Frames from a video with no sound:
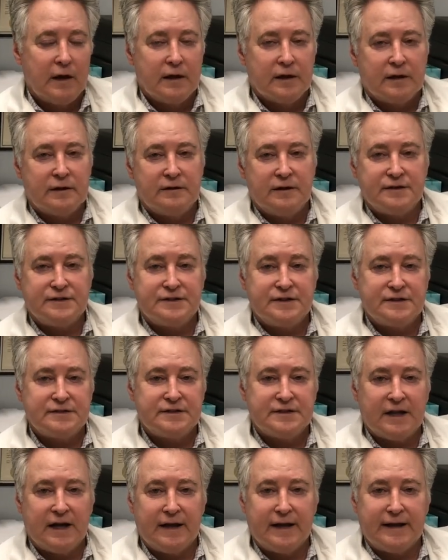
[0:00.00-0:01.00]

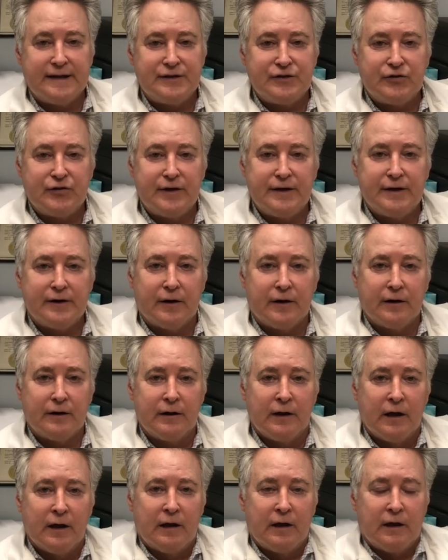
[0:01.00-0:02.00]
Conditions that I treat are
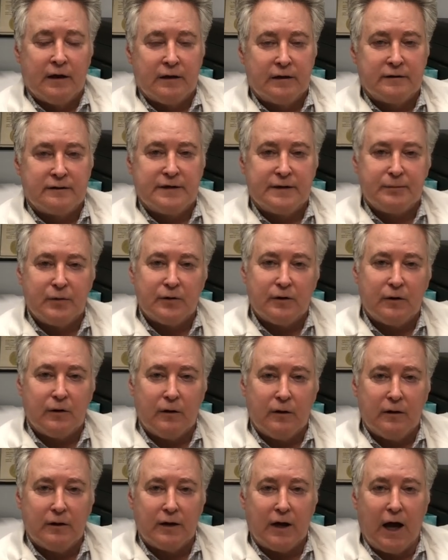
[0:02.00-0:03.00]

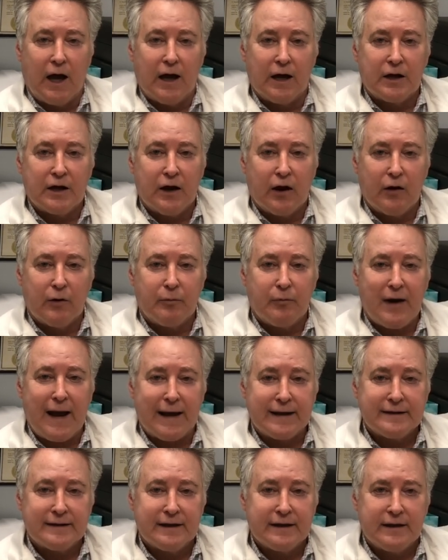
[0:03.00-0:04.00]
typical
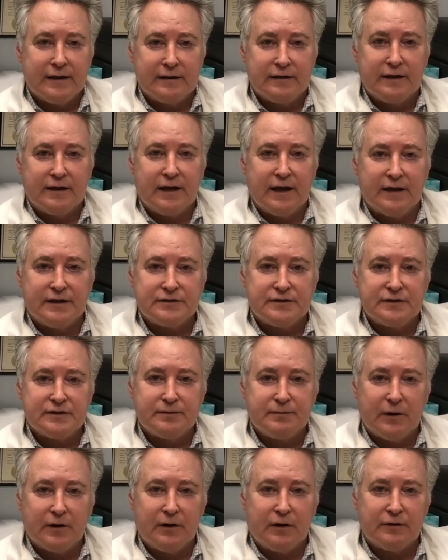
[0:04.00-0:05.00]
chiropractic indications,
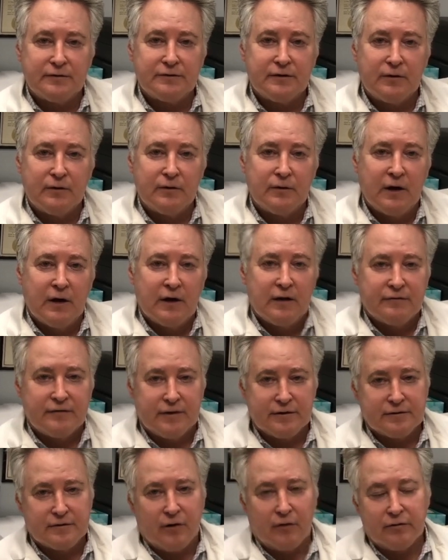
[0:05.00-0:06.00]
but also
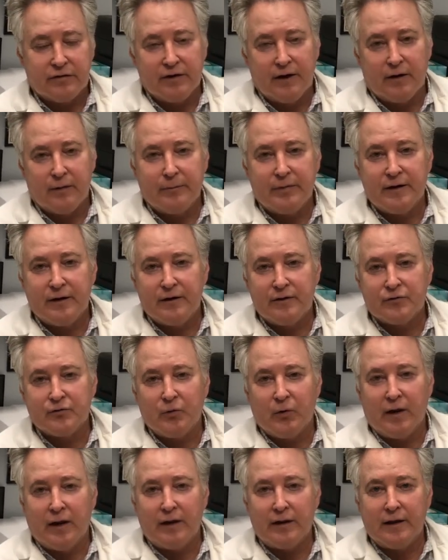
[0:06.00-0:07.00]
physical therapy as
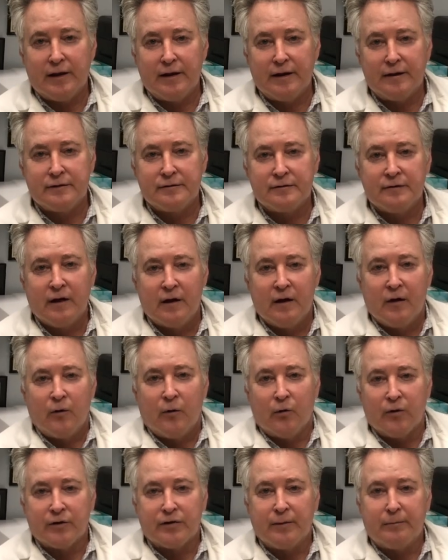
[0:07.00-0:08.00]
well as
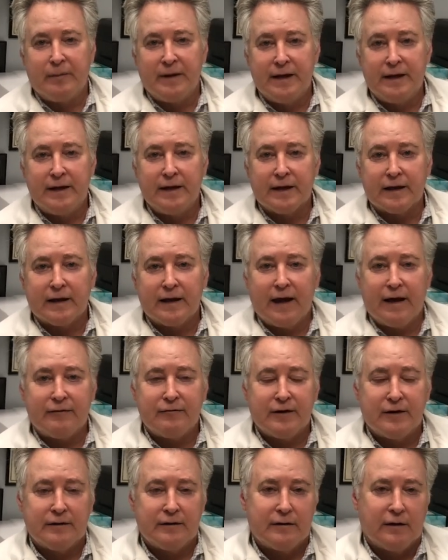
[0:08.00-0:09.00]
orthopedic.
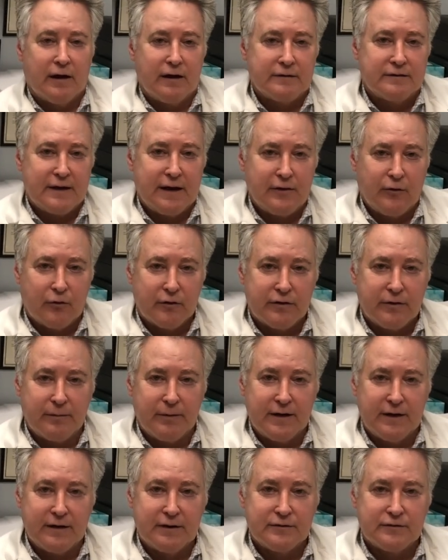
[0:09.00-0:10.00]
Having 10
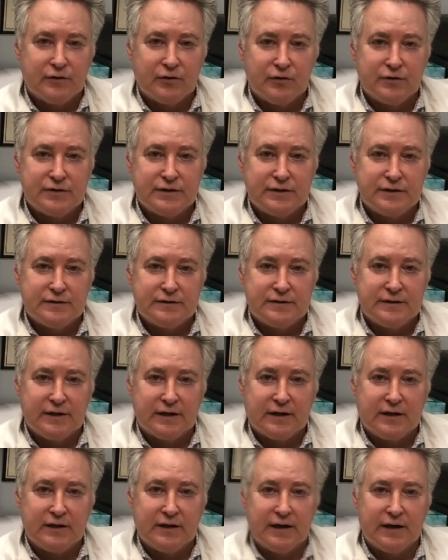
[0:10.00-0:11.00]
orthopedic surgeons in the
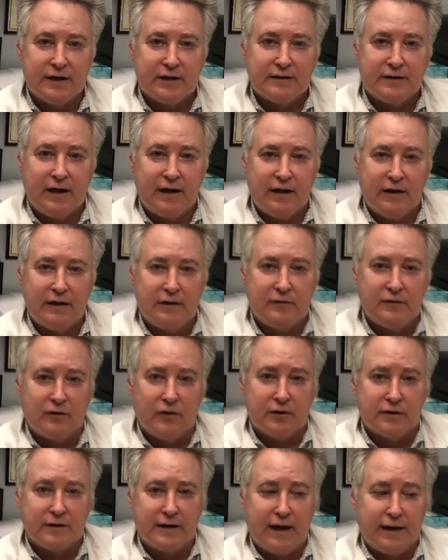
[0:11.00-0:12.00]
clinic, they
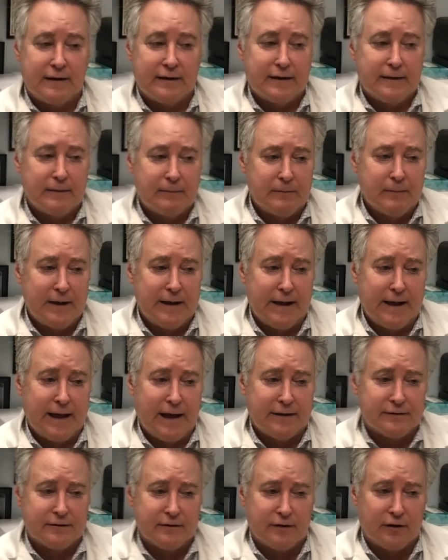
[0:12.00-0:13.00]
looked at me
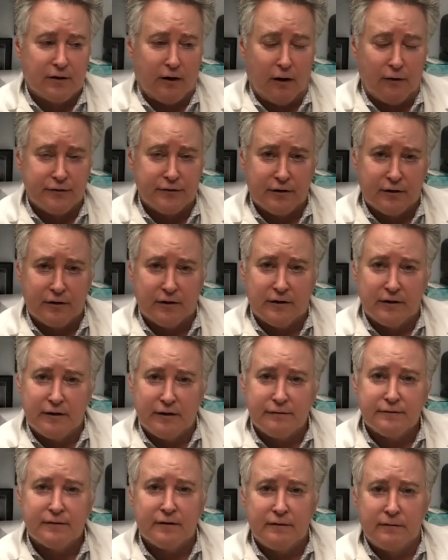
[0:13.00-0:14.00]
as an
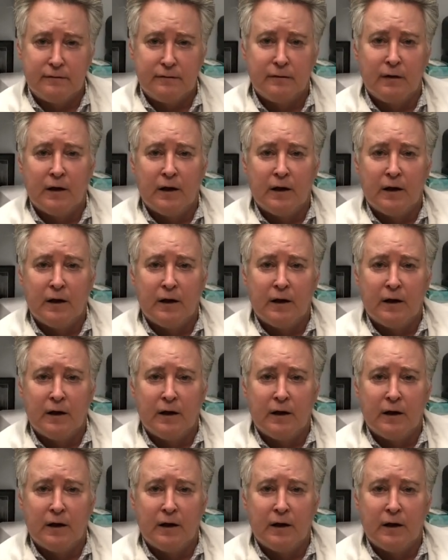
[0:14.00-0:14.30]
alternative to